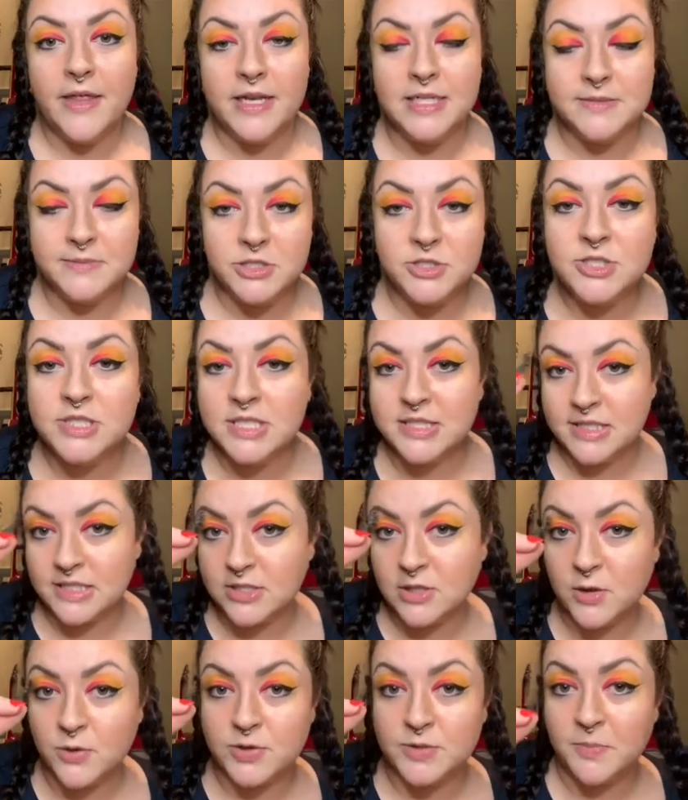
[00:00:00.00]
especially since this
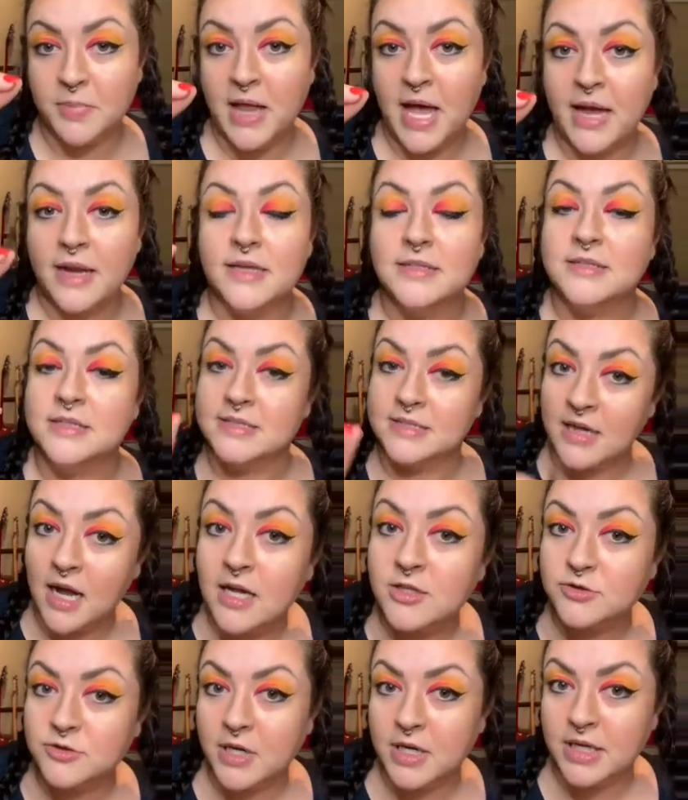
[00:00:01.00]
glue is black and does
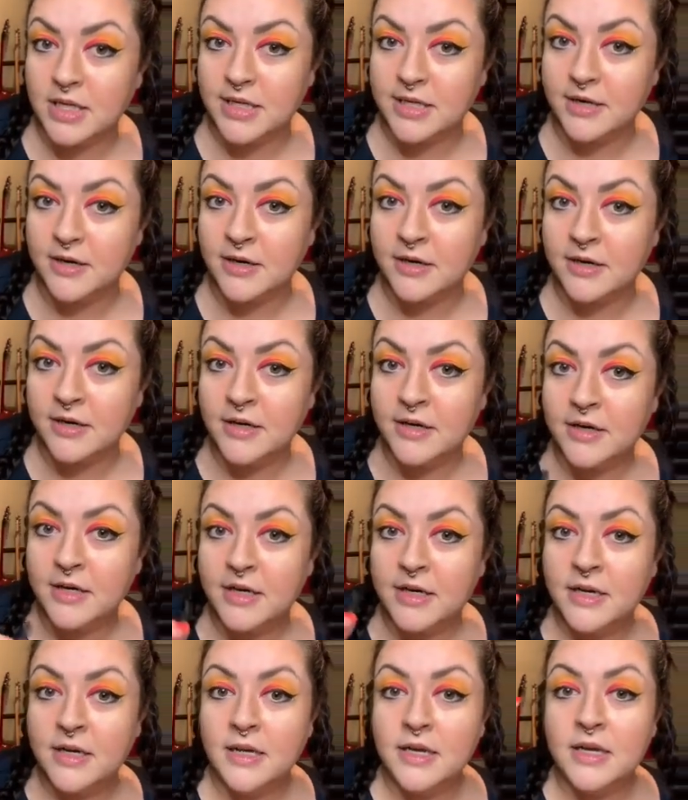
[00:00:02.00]
not dry clear,
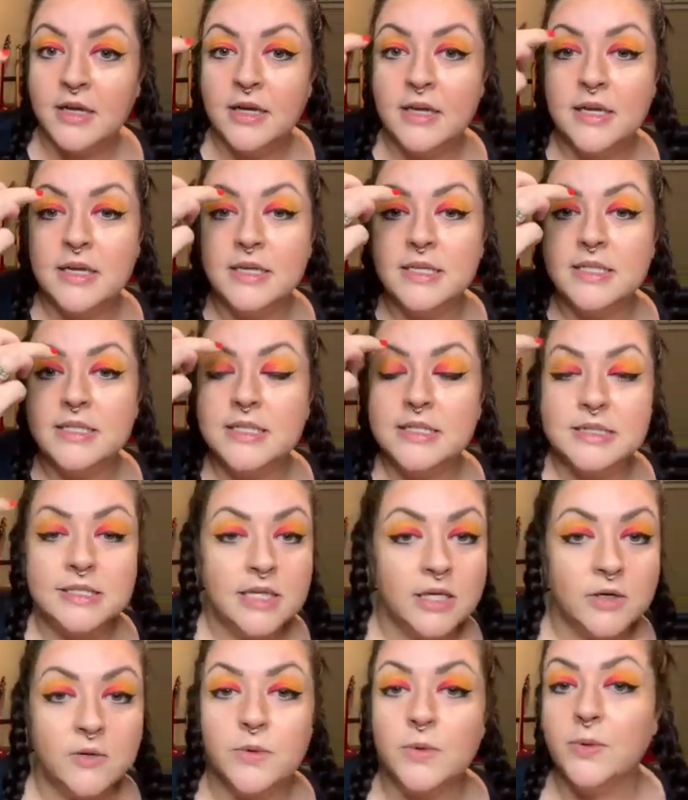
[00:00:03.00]
it's
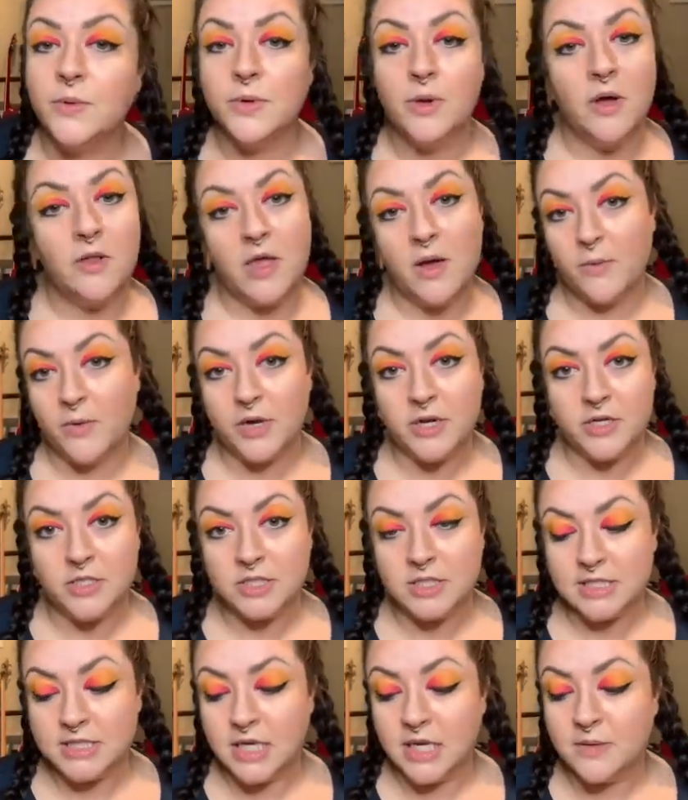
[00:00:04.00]
gonna ruin all that work you
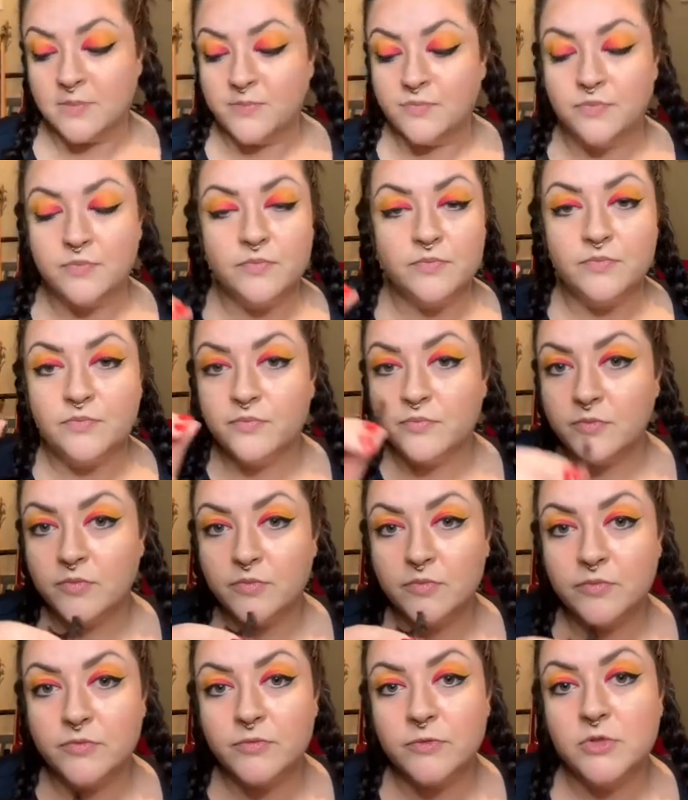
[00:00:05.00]
just did.
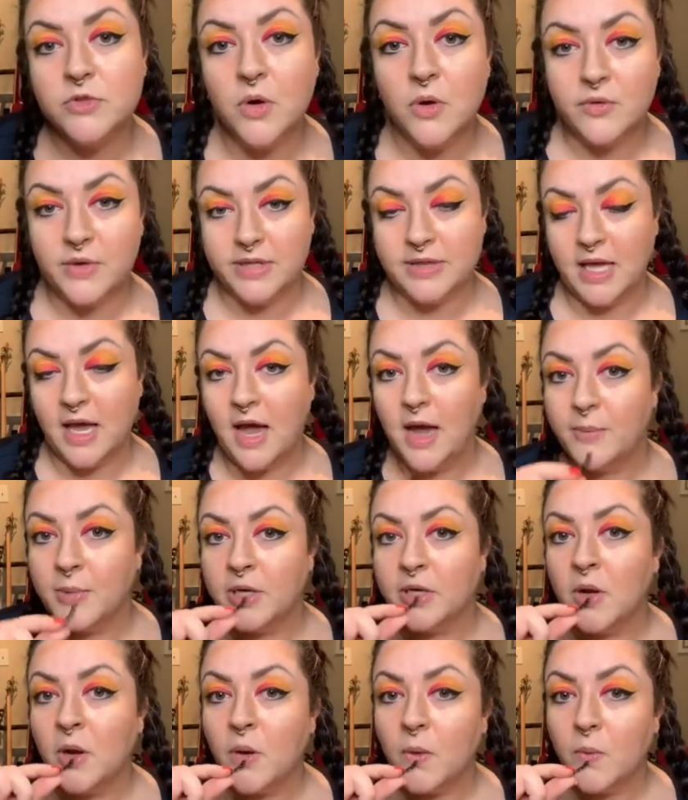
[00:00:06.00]
Don't let that
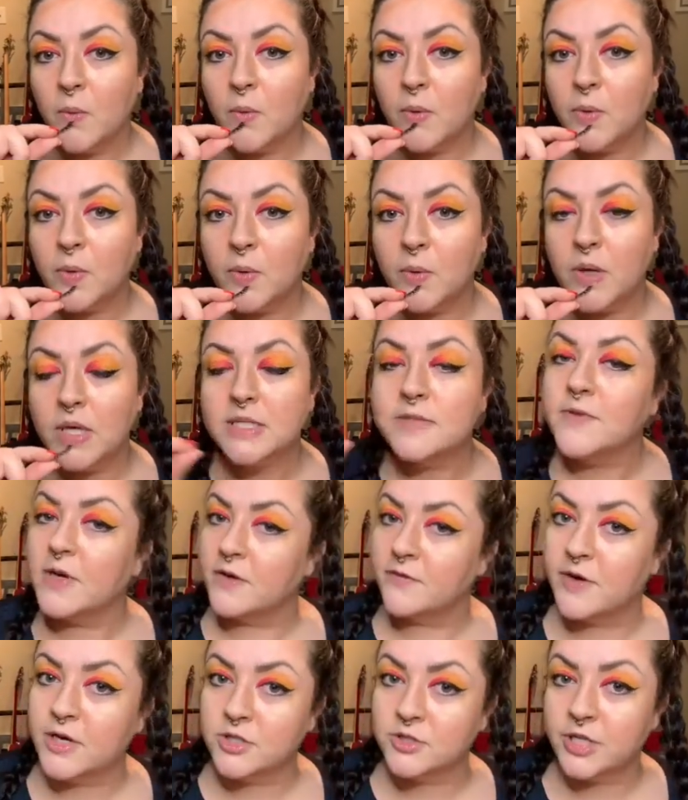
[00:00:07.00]
happen. It's very
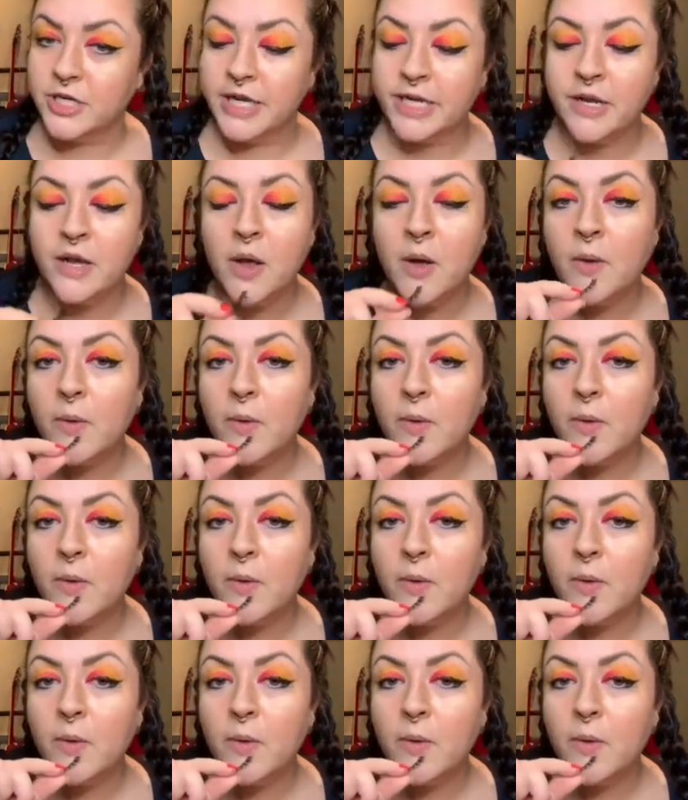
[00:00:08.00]
frustrating.